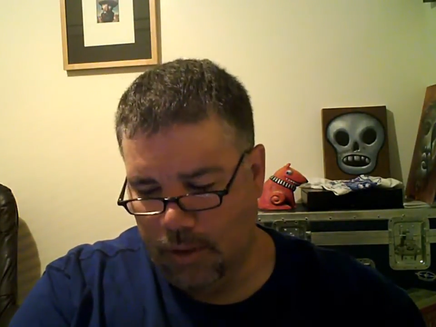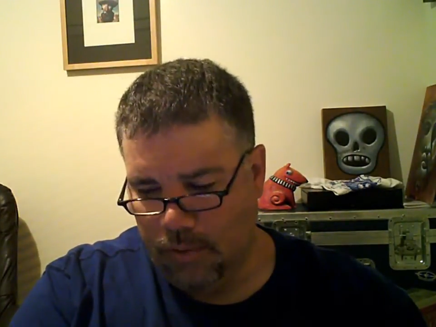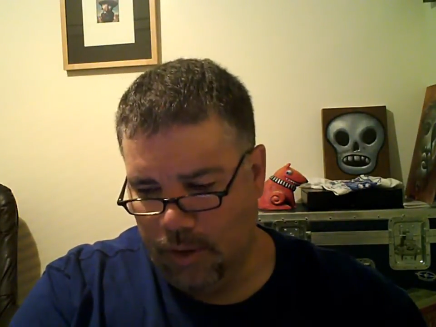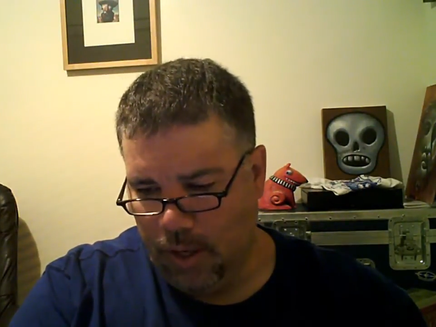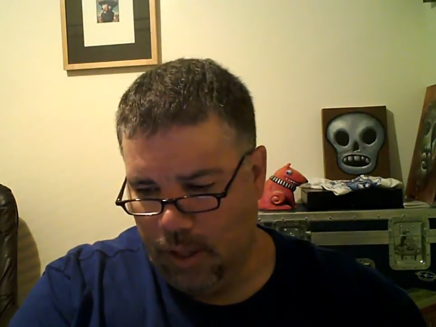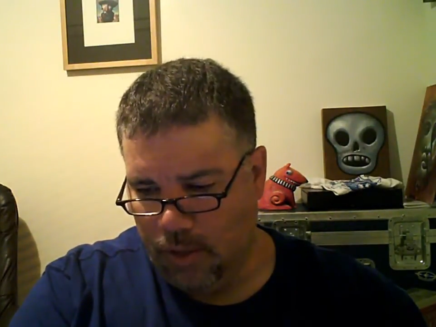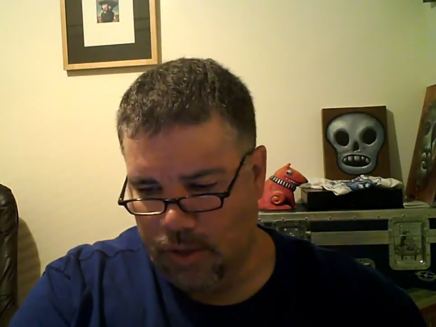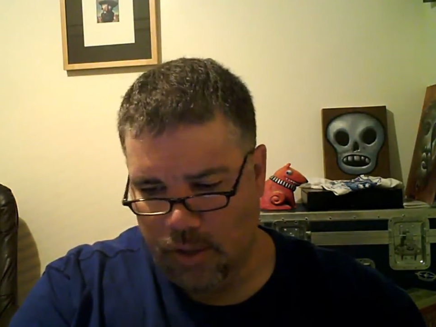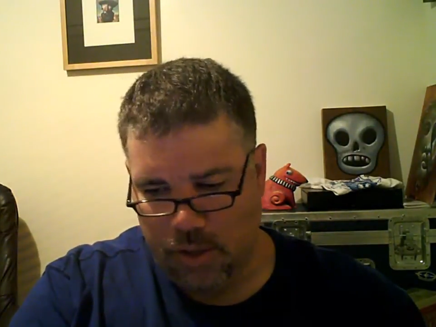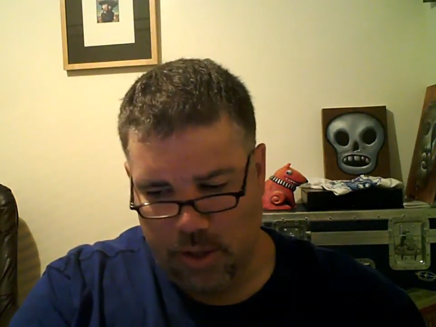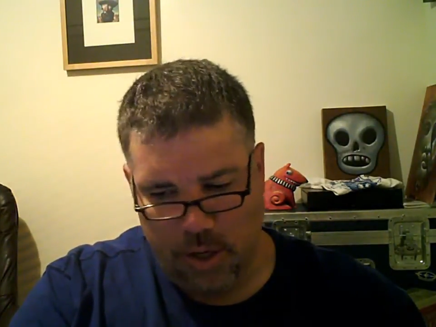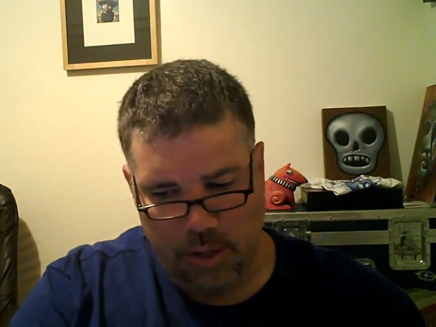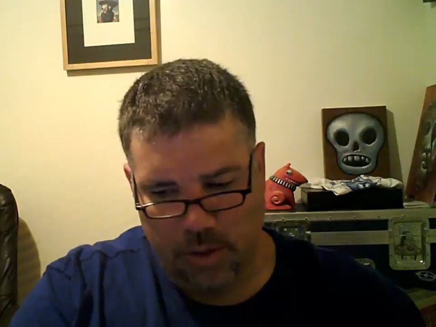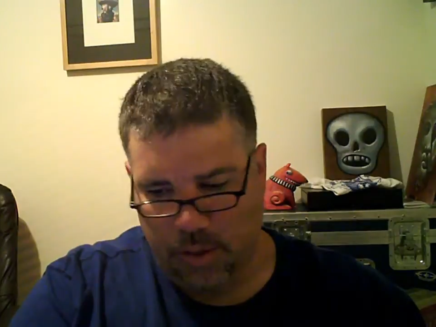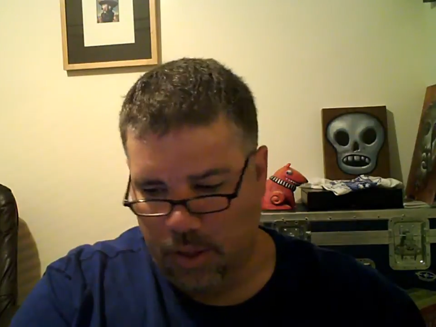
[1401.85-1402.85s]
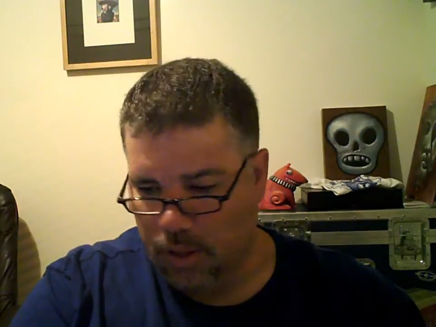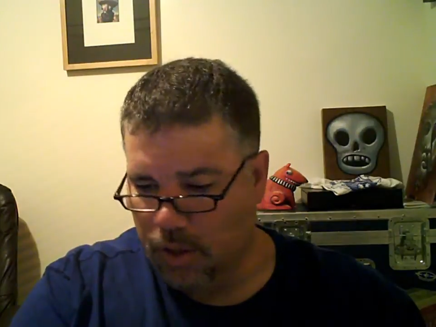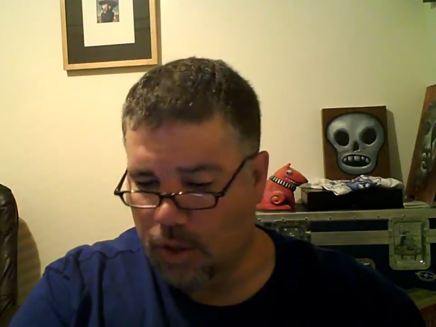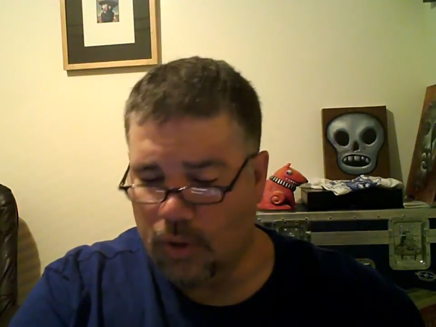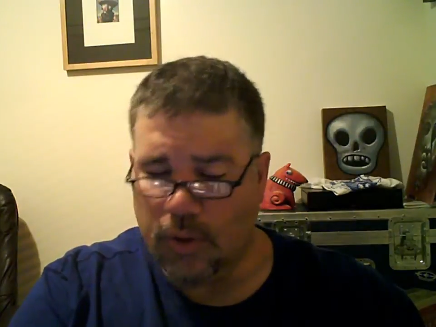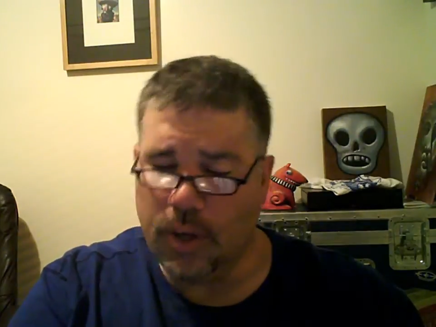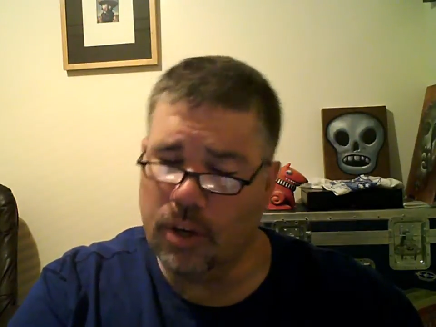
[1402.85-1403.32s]
and this is another thing that
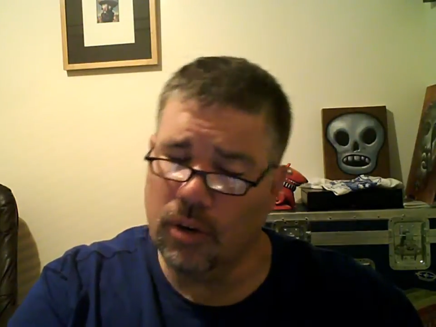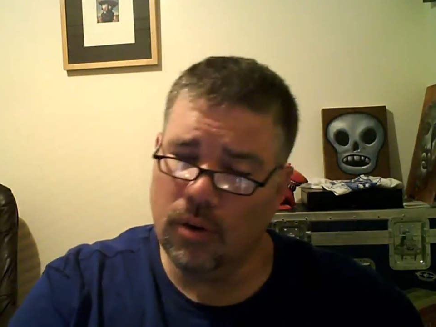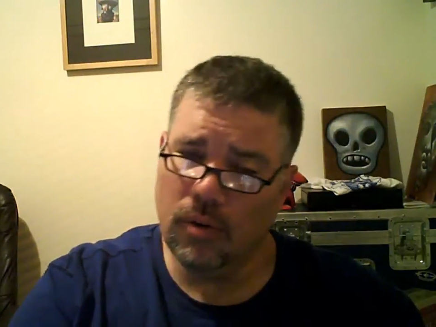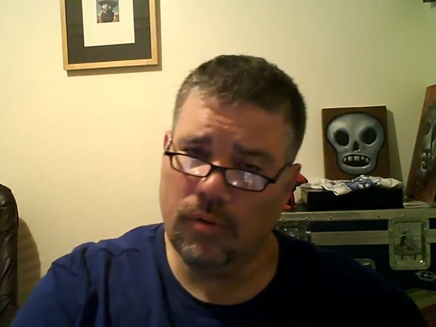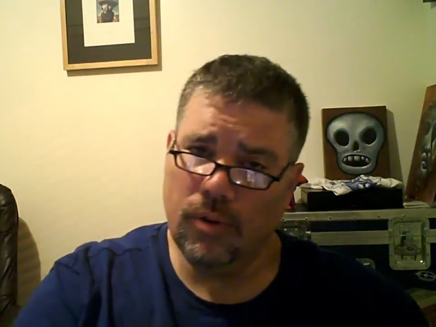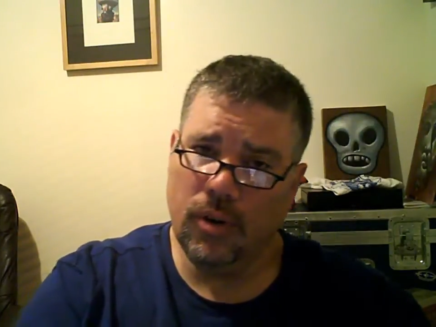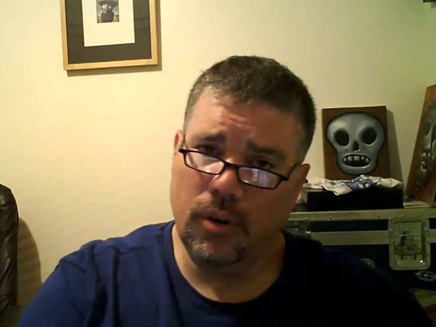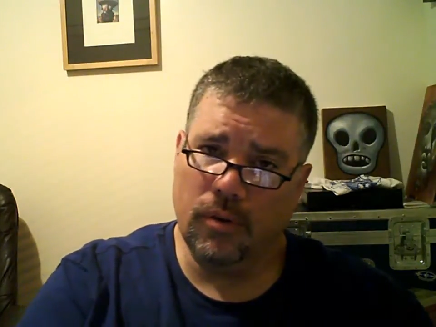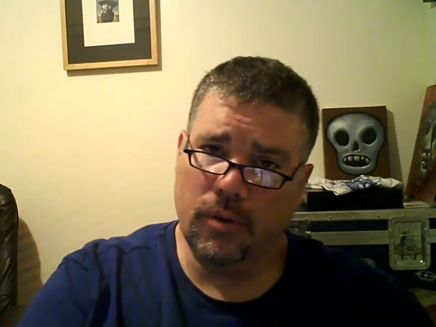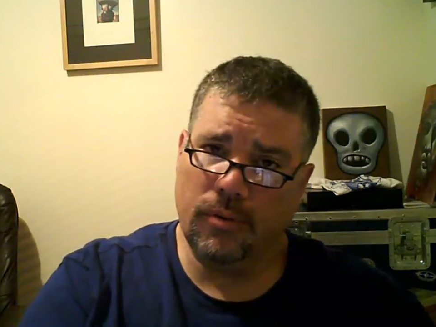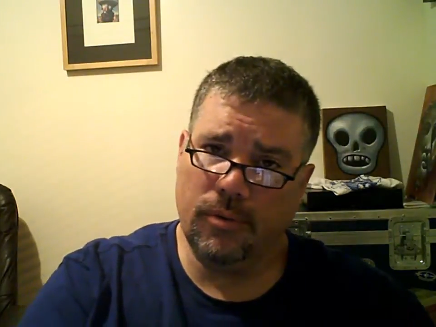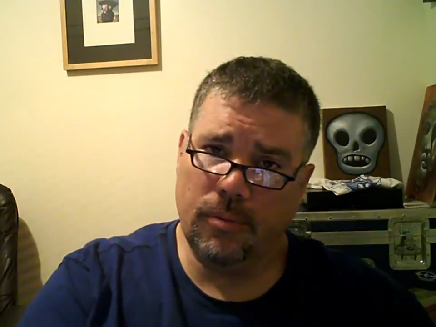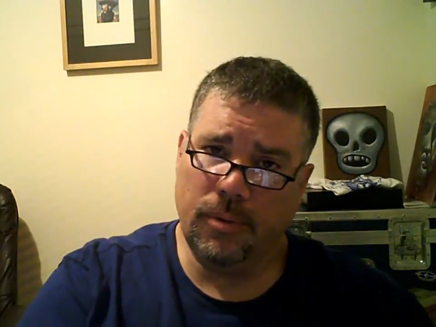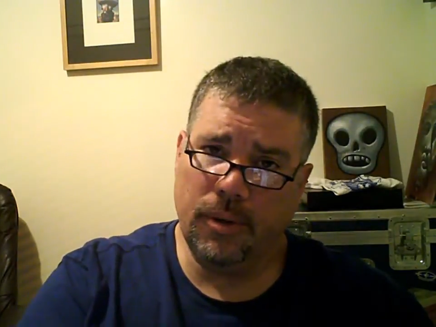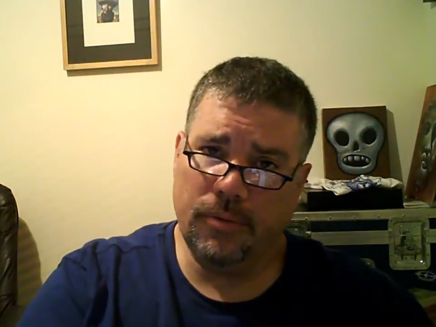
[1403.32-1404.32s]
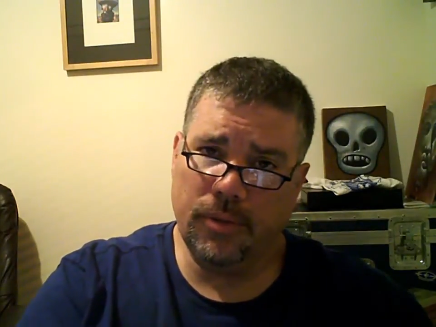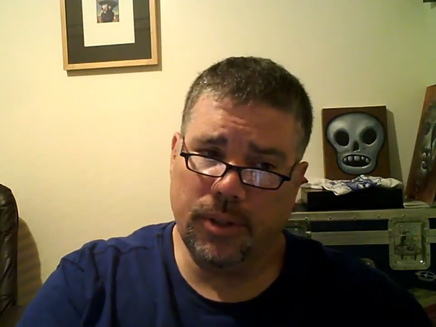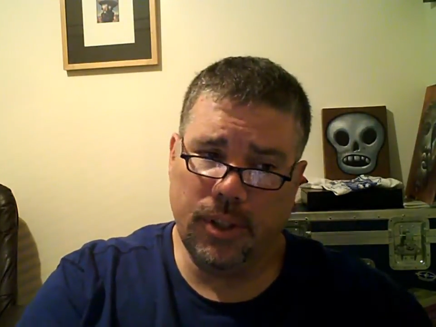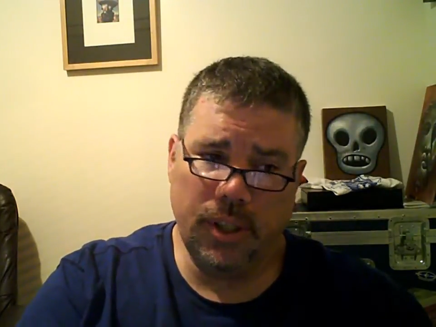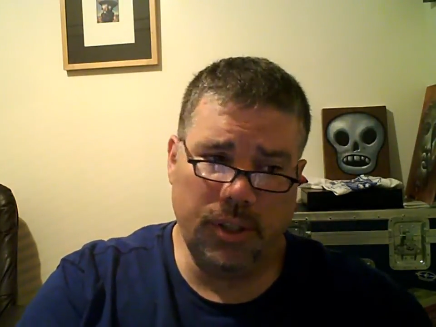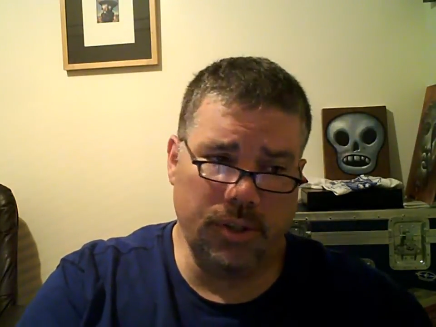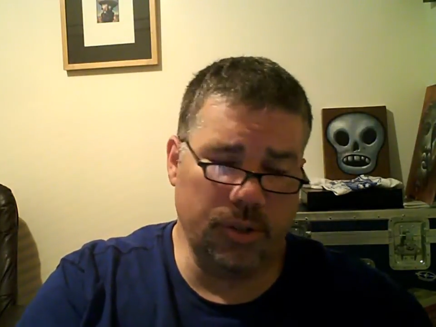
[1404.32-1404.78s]
you'll hear over and over from different
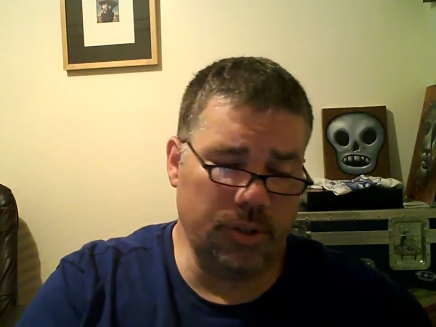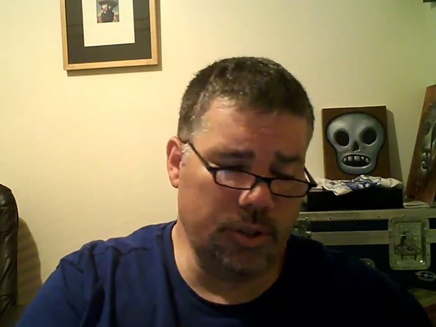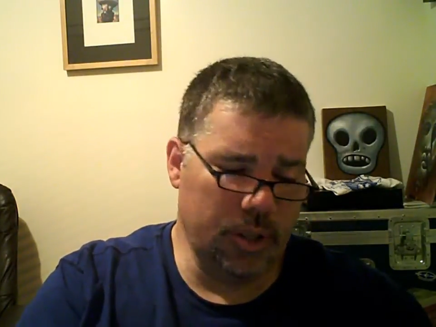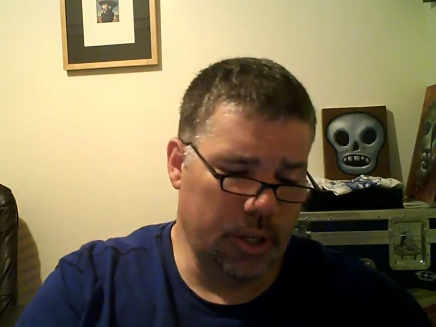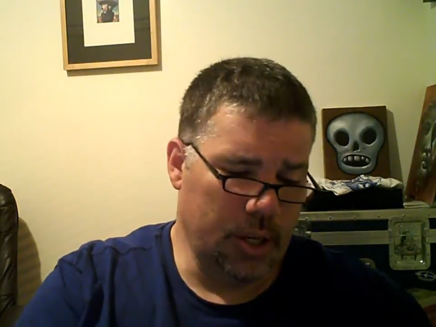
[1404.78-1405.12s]
teachers,